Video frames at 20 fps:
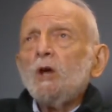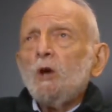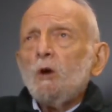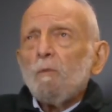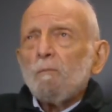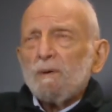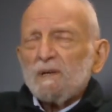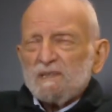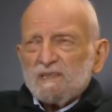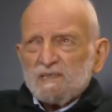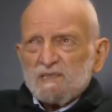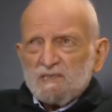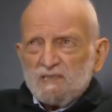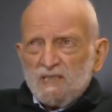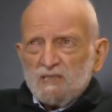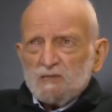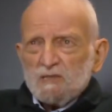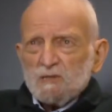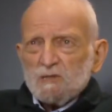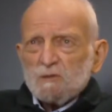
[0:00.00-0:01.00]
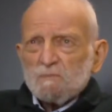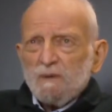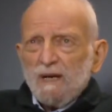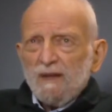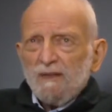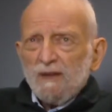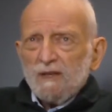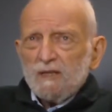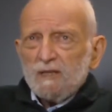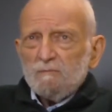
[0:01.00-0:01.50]
But decisions by
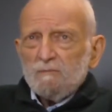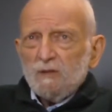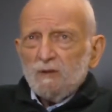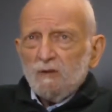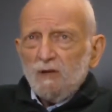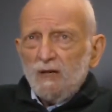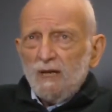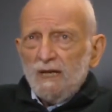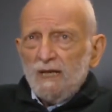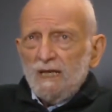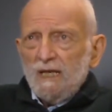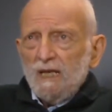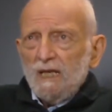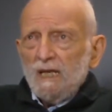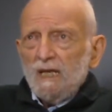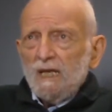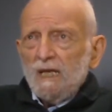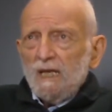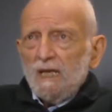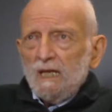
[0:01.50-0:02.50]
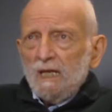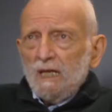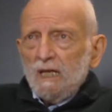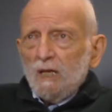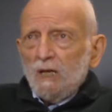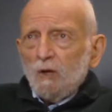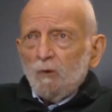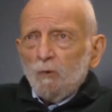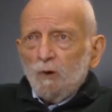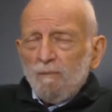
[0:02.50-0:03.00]
the community
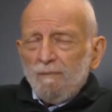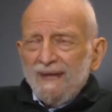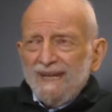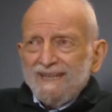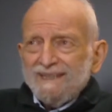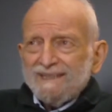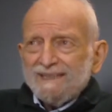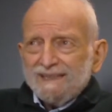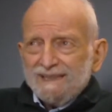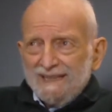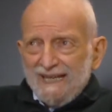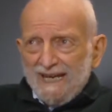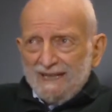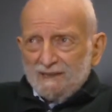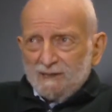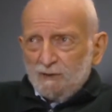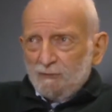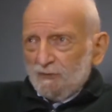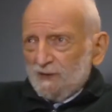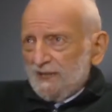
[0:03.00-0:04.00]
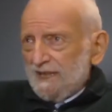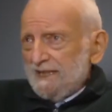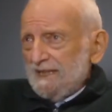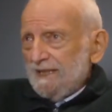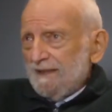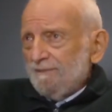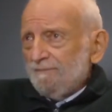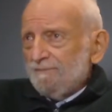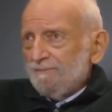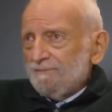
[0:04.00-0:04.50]
were made collectively
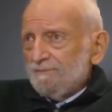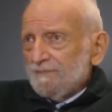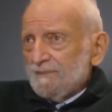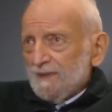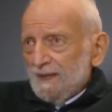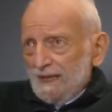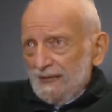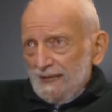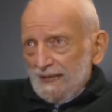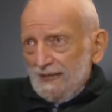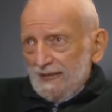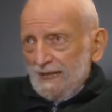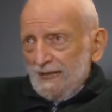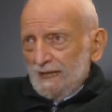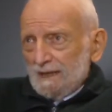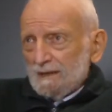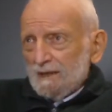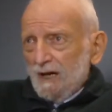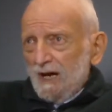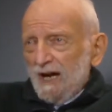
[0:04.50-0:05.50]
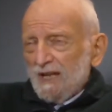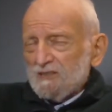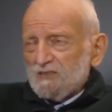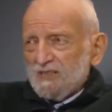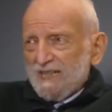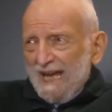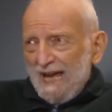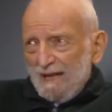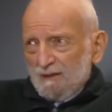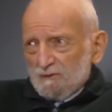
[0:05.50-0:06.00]
in large
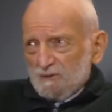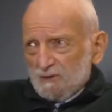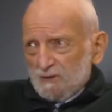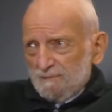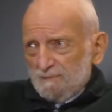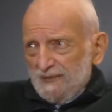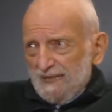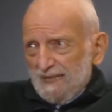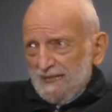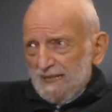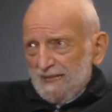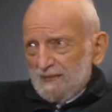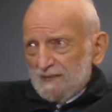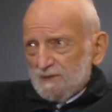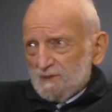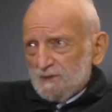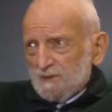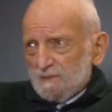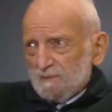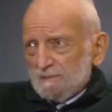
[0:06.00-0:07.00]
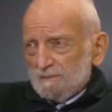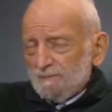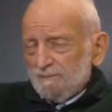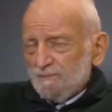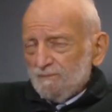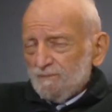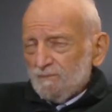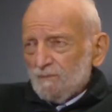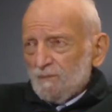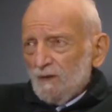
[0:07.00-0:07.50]
council meetings.
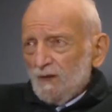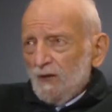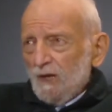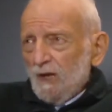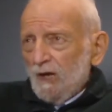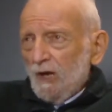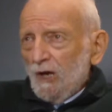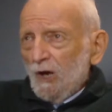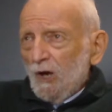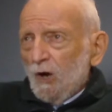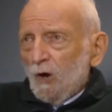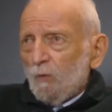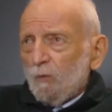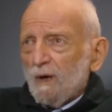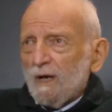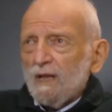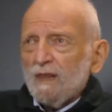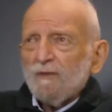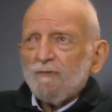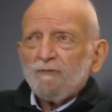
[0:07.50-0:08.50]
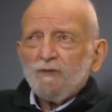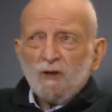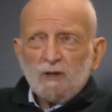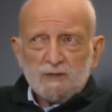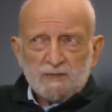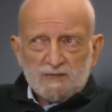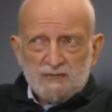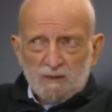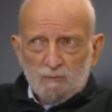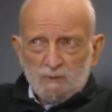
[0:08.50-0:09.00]
One of the
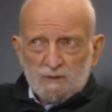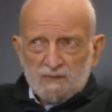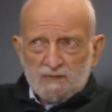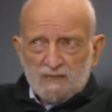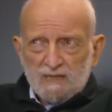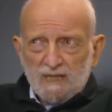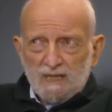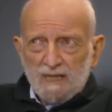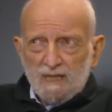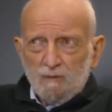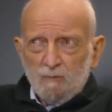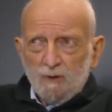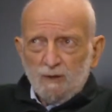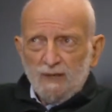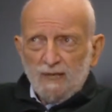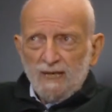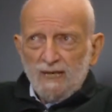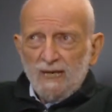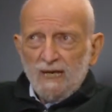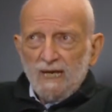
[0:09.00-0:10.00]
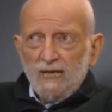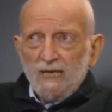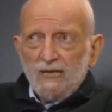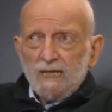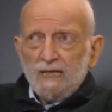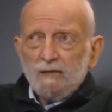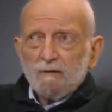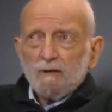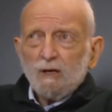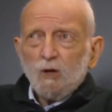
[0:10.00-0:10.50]
first that was studied were the
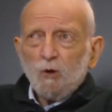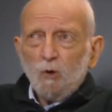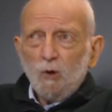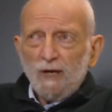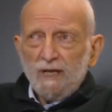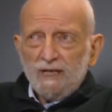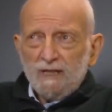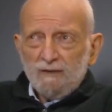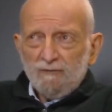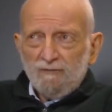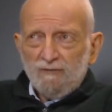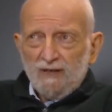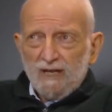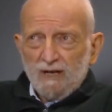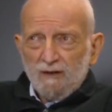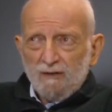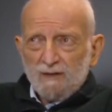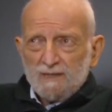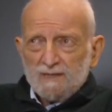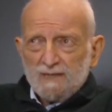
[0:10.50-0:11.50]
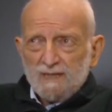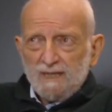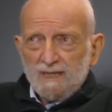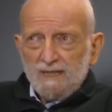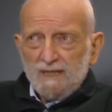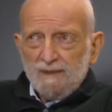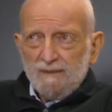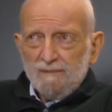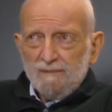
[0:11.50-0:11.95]
Iroquois Confederacy.